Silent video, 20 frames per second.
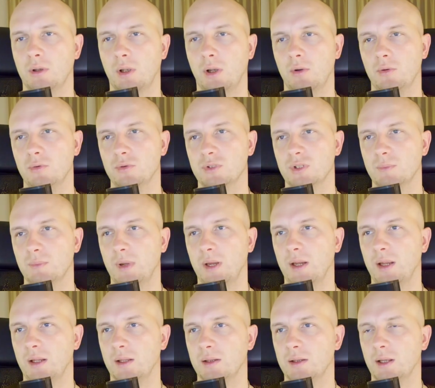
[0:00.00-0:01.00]
how user may
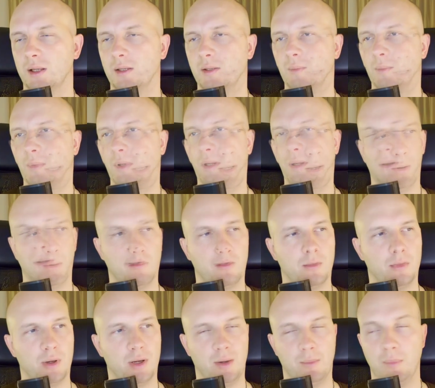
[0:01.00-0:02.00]
contact me,
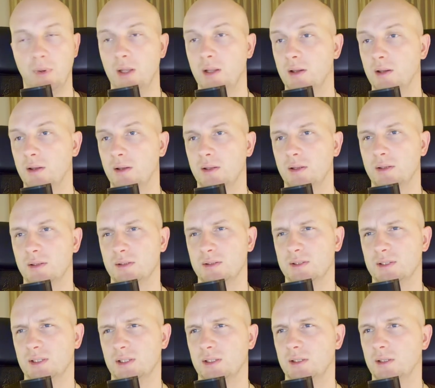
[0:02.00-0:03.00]
my email, and
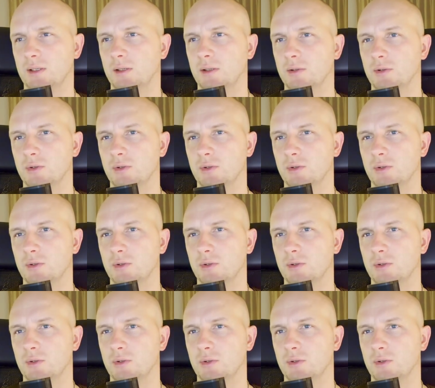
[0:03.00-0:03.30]
etc.